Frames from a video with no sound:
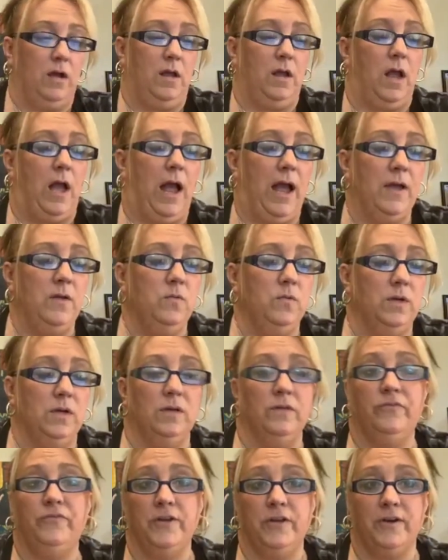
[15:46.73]
I will
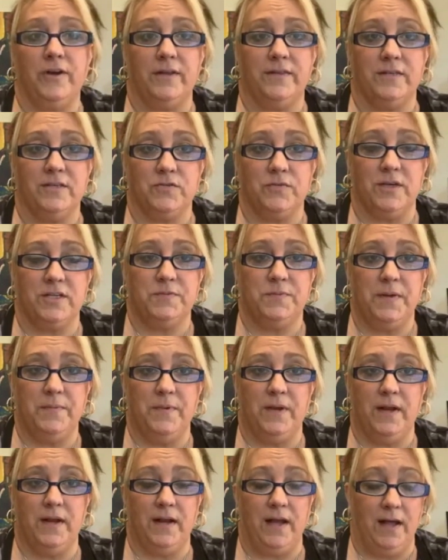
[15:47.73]
figure out this recipe,
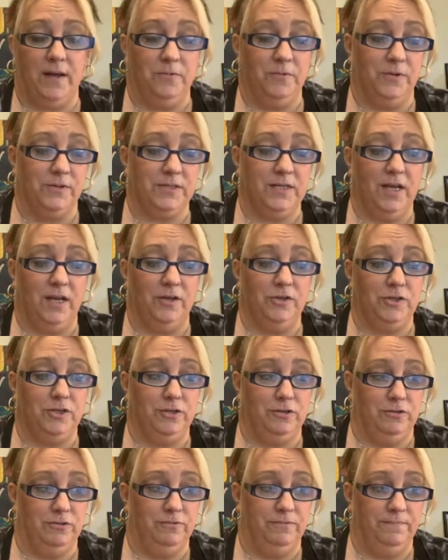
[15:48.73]
but I will tell
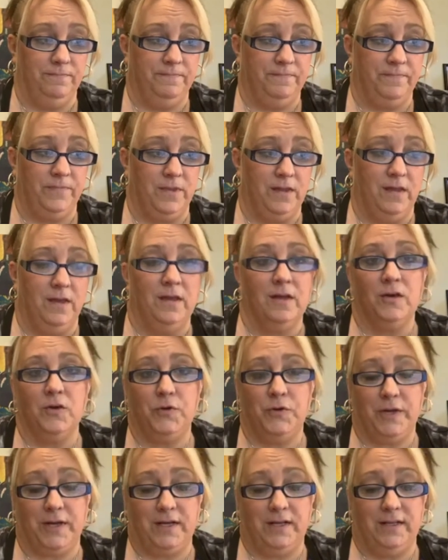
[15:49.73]
you
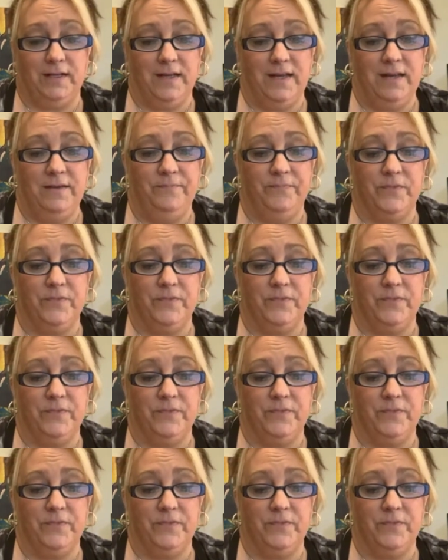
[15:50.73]
quickly.